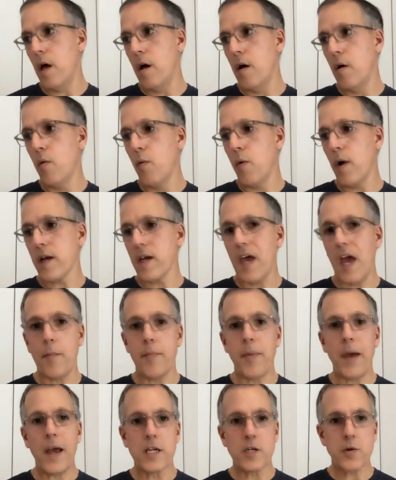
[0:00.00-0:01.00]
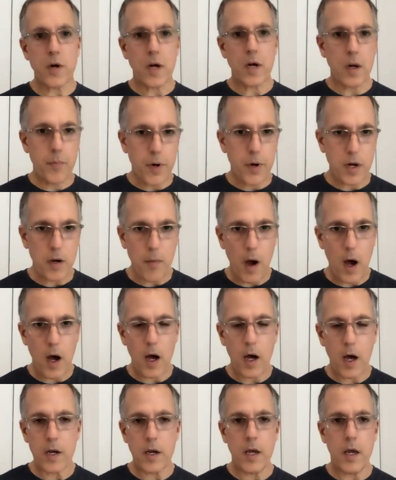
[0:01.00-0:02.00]
what campaigns we're gonna put them
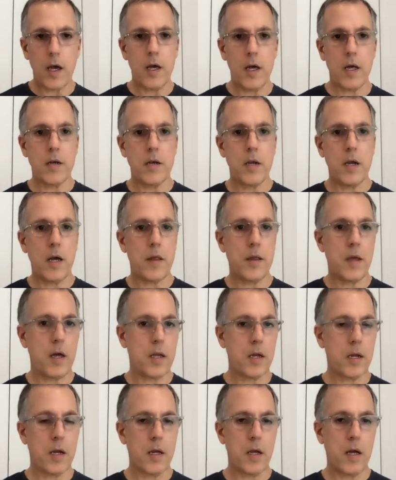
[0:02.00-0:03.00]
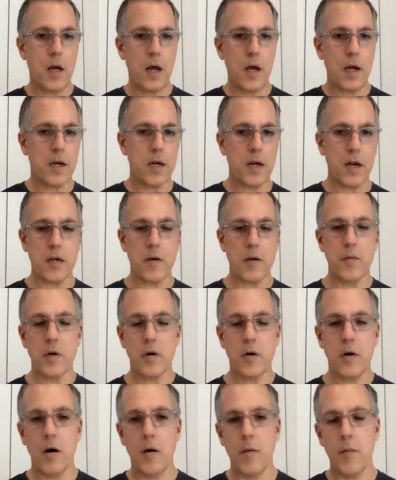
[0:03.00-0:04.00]
on, and then connect them to
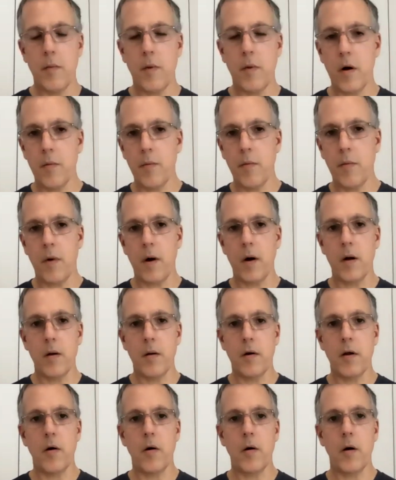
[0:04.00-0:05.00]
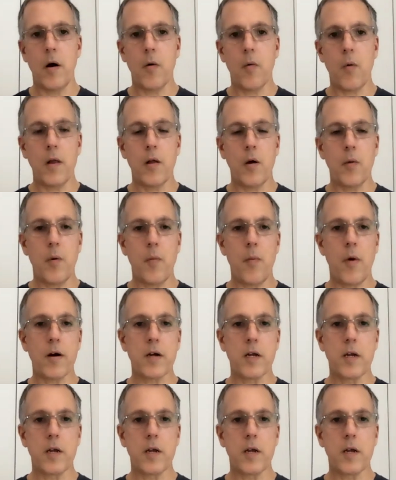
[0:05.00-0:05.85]
our Ylopo marketing